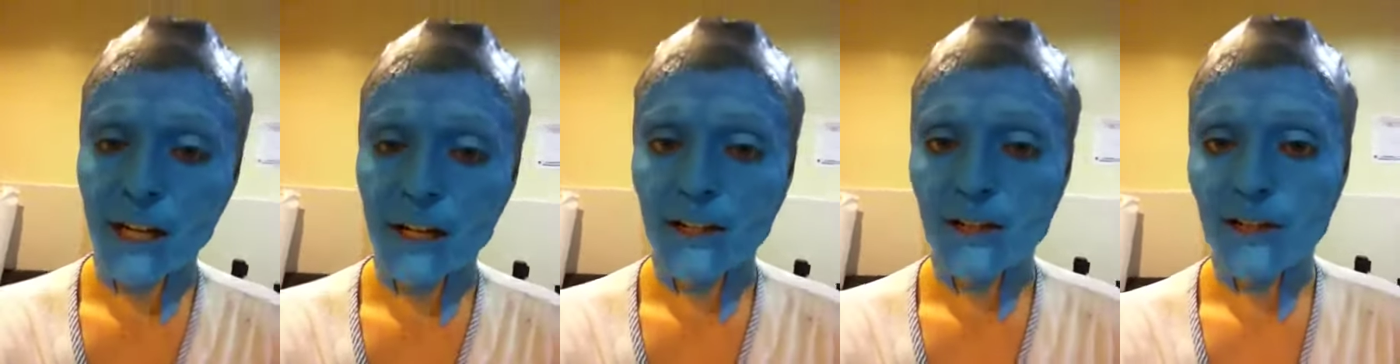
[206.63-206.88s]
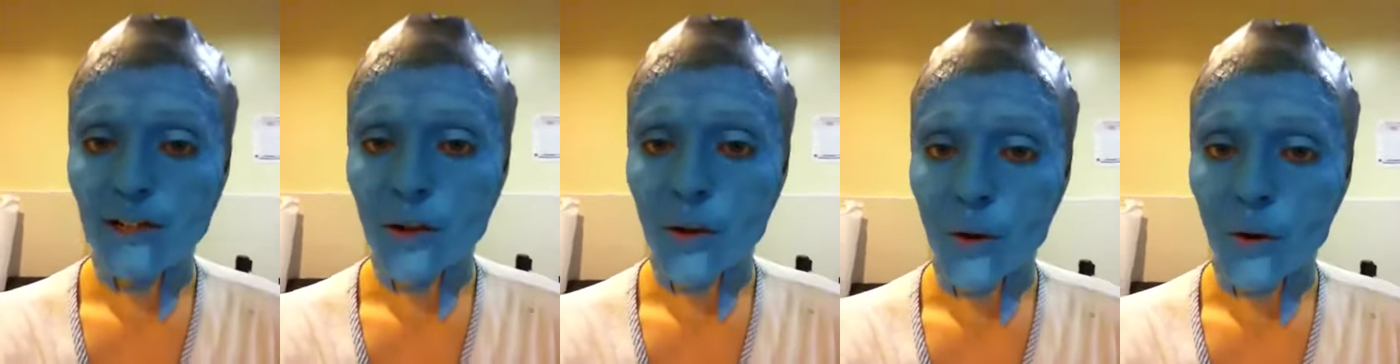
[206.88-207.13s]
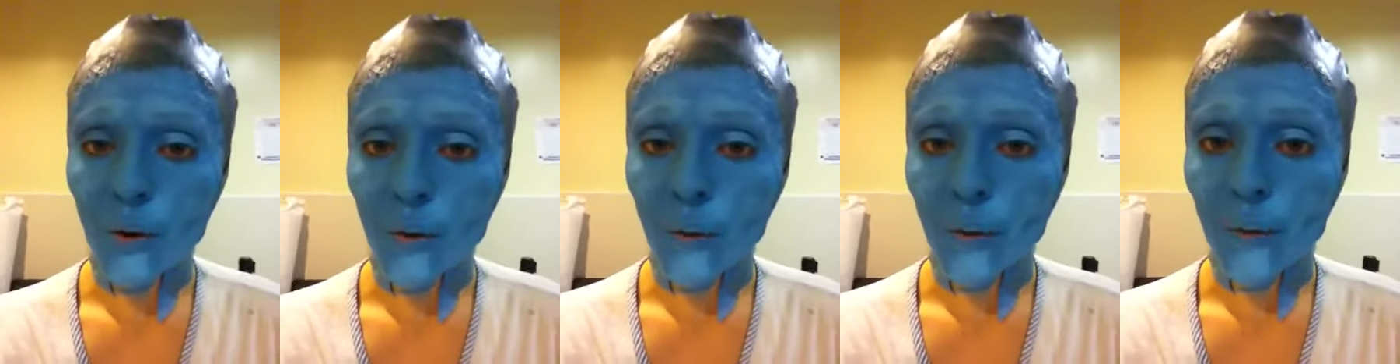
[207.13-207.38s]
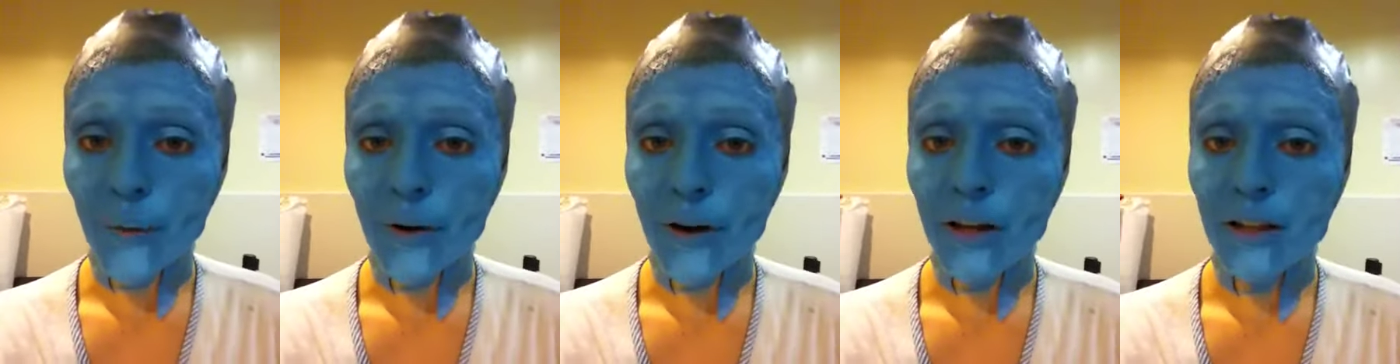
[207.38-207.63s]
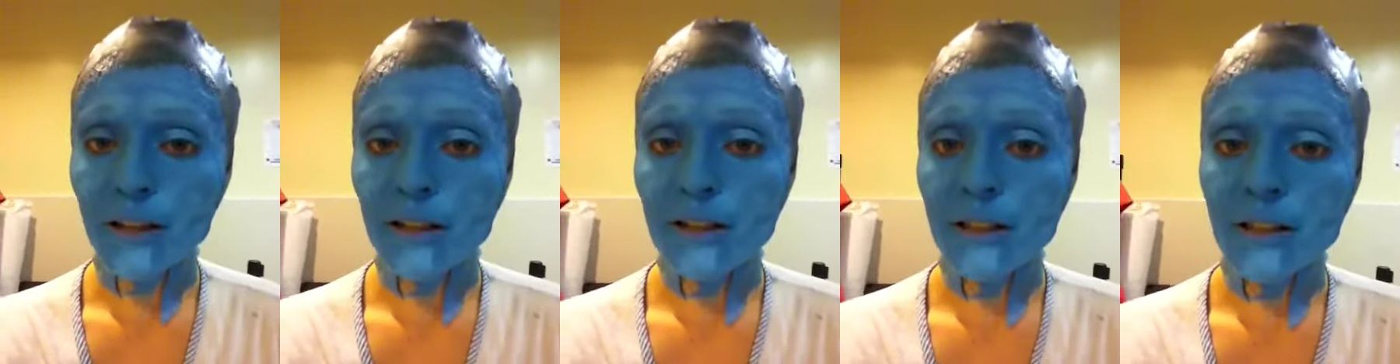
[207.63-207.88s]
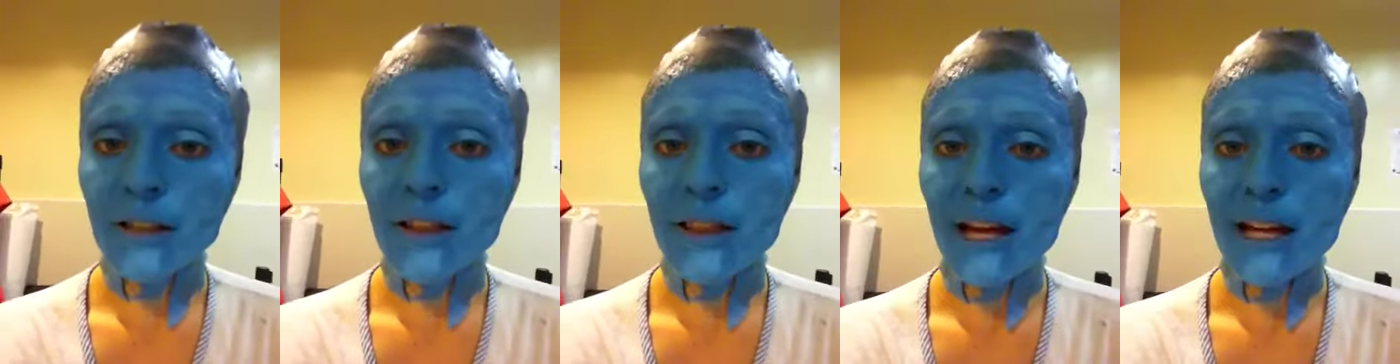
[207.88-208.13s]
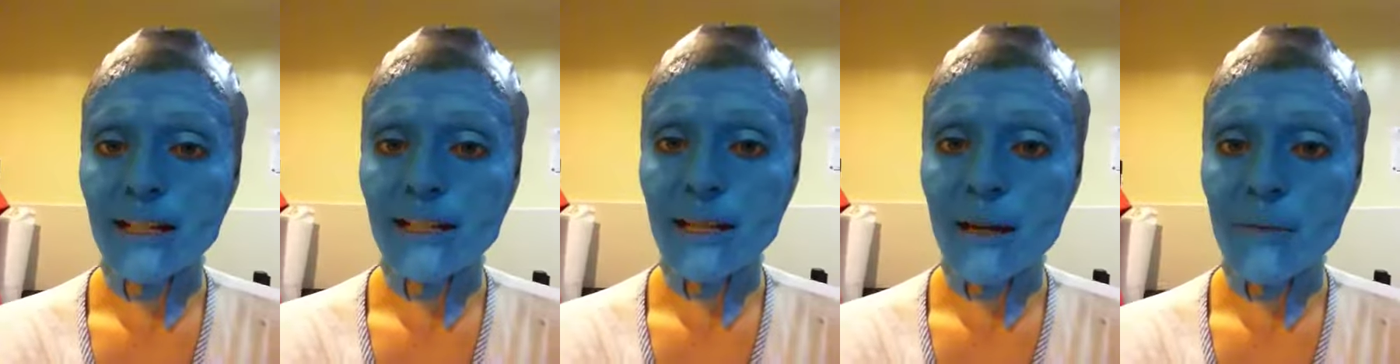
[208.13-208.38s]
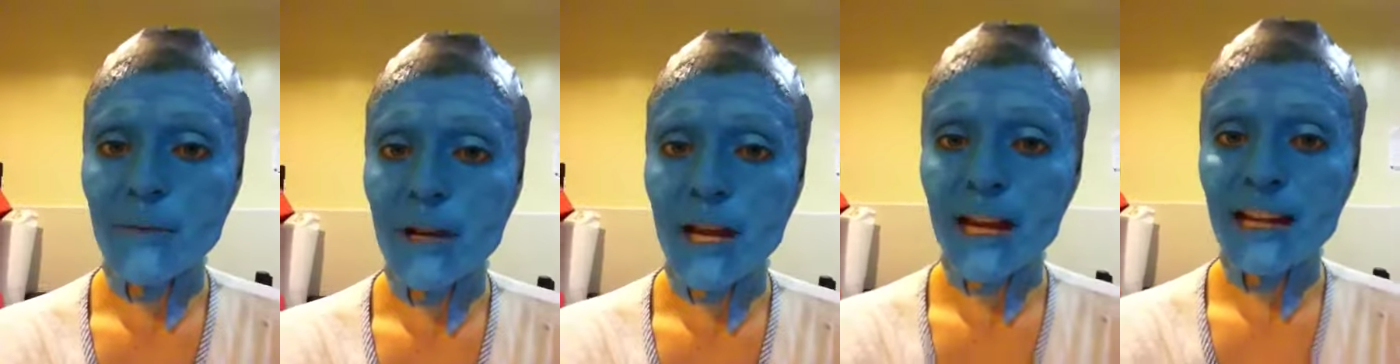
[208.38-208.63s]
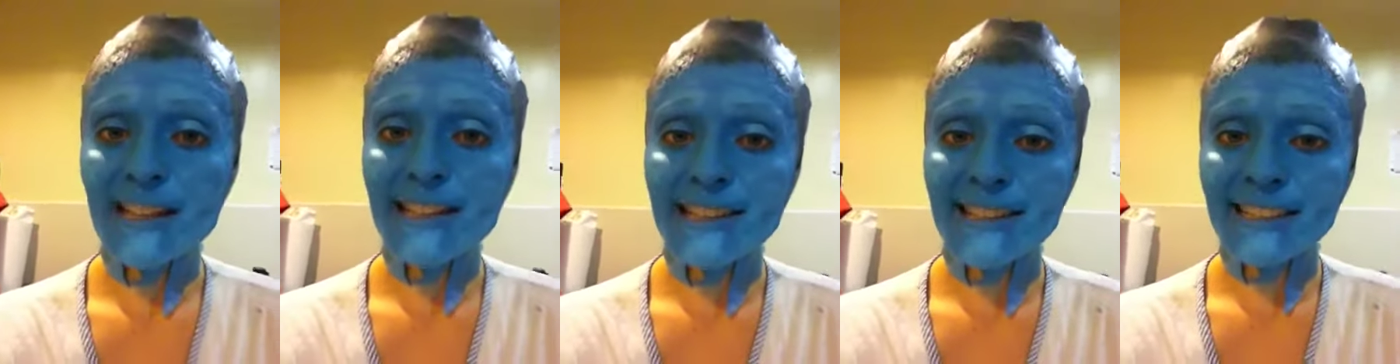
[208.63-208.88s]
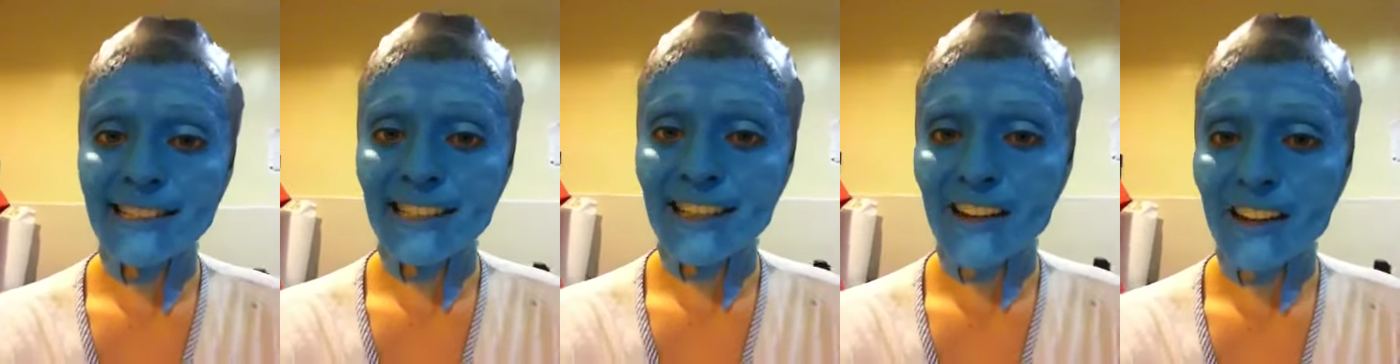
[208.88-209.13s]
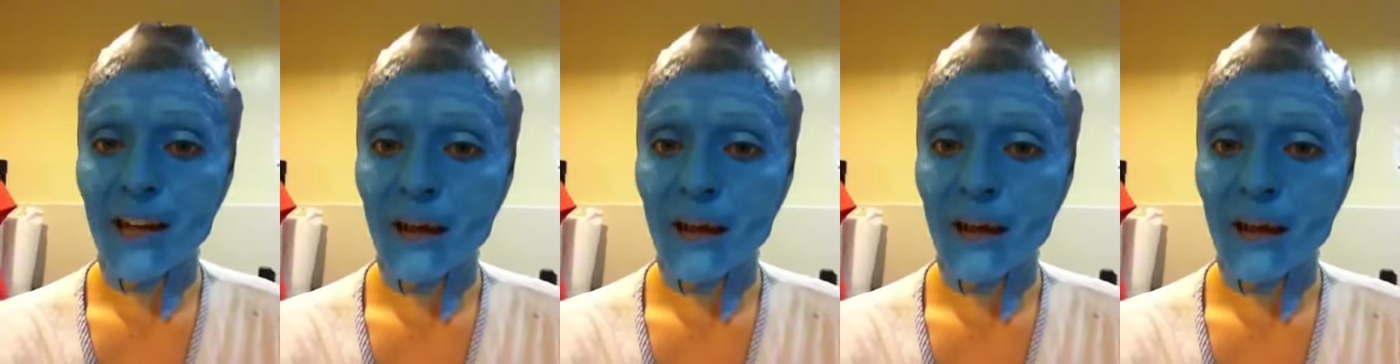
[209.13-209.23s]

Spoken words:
So that's up next.